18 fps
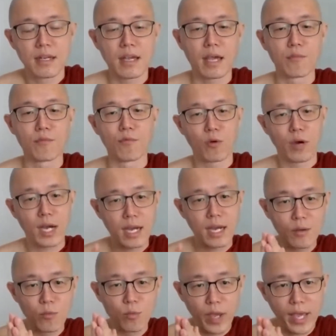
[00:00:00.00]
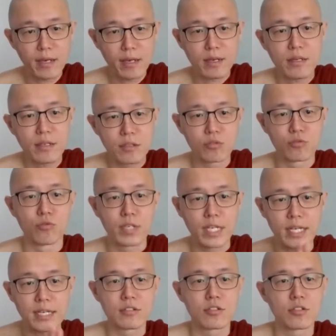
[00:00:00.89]
And when do
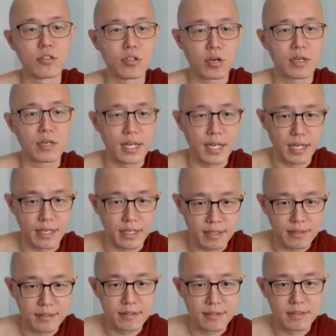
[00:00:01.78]
kids not lie?